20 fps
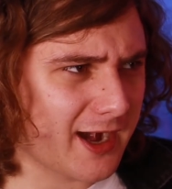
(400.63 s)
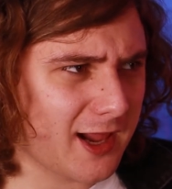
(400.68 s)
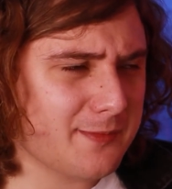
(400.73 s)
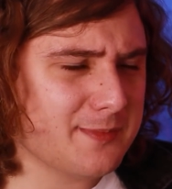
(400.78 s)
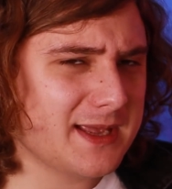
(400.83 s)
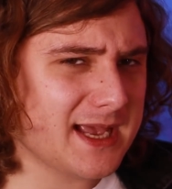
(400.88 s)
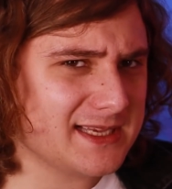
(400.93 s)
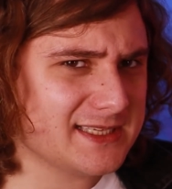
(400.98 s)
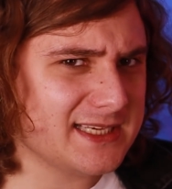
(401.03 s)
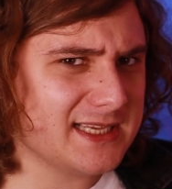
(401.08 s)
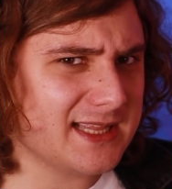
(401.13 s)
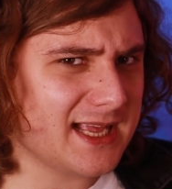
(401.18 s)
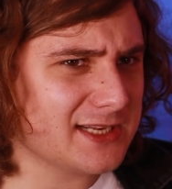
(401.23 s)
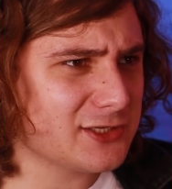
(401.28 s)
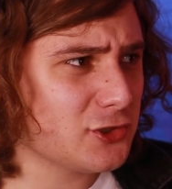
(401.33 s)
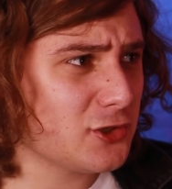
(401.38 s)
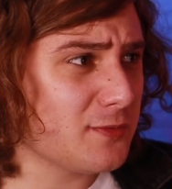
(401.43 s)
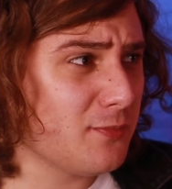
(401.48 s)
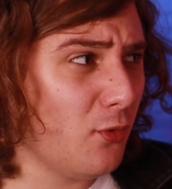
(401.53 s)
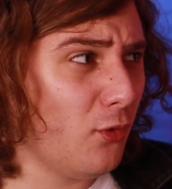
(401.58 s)
and I'm guessing
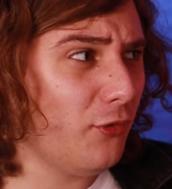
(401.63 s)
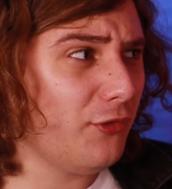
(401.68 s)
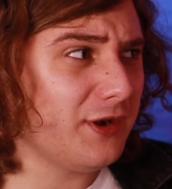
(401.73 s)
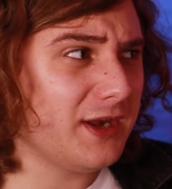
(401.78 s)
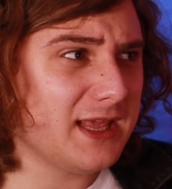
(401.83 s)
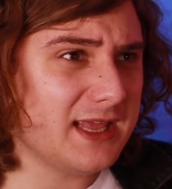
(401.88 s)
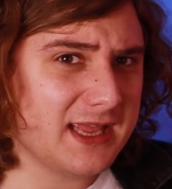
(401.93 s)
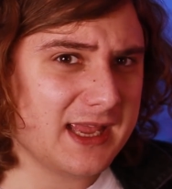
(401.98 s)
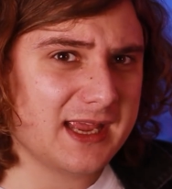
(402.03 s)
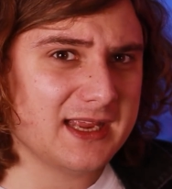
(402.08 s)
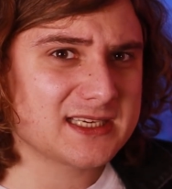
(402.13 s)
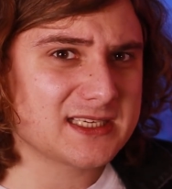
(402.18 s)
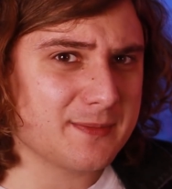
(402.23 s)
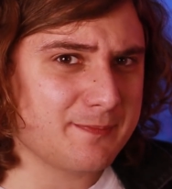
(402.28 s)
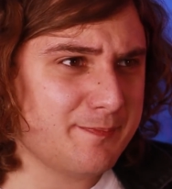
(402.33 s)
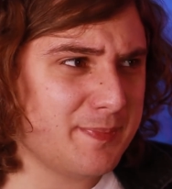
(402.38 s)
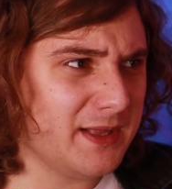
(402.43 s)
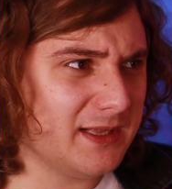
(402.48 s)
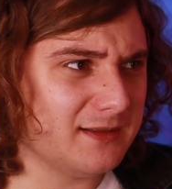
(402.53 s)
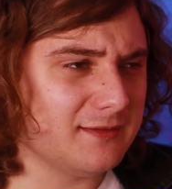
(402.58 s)
that took more than a year
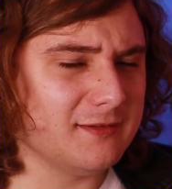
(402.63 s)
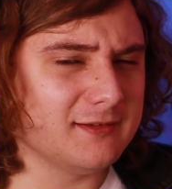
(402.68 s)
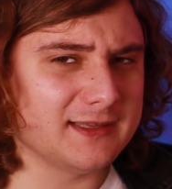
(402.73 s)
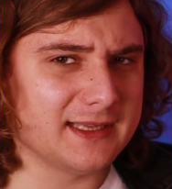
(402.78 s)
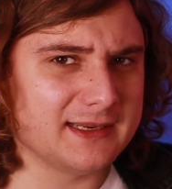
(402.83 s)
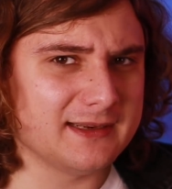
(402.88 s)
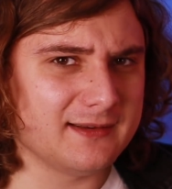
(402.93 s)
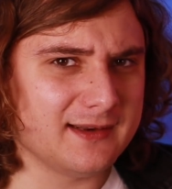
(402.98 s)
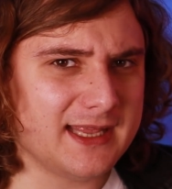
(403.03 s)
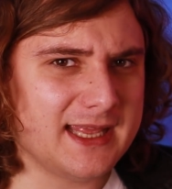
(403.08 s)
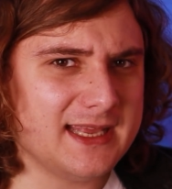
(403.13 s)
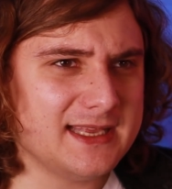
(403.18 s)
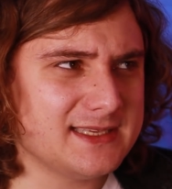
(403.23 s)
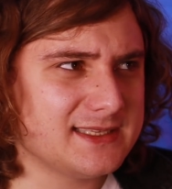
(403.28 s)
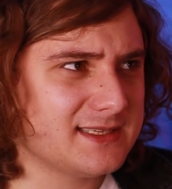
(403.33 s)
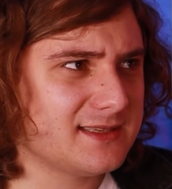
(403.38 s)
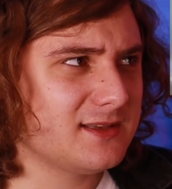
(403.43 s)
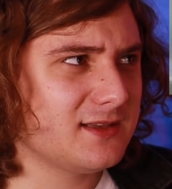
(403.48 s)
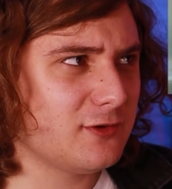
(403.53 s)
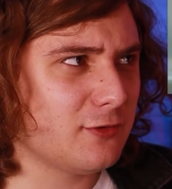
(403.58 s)
to build, and
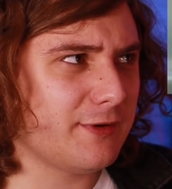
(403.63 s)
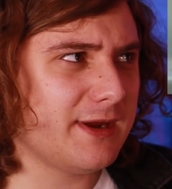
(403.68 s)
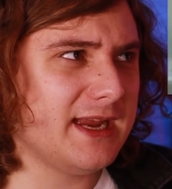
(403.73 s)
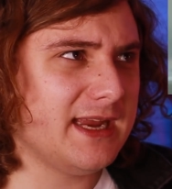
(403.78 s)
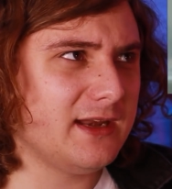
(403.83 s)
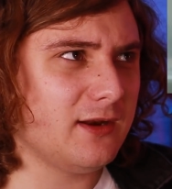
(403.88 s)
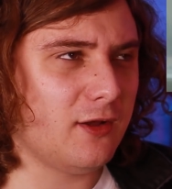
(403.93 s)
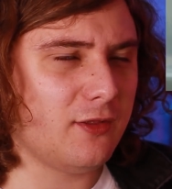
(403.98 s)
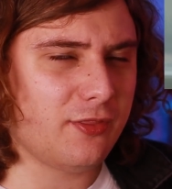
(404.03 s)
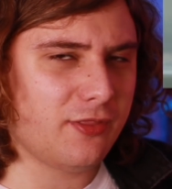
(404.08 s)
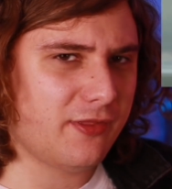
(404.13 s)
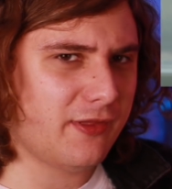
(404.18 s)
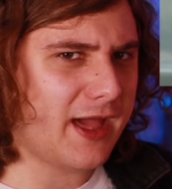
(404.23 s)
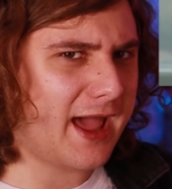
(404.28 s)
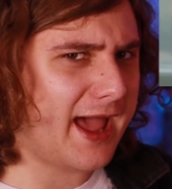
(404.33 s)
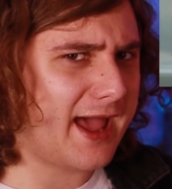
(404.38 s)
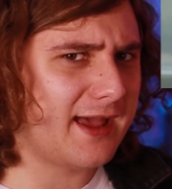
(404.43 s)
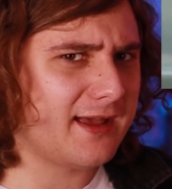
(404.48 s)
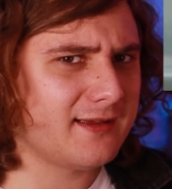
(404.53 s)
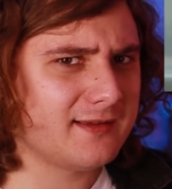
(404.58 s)
he's green on
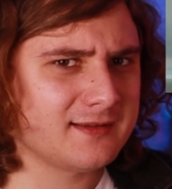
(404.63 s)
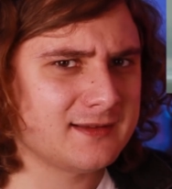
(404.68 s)
that.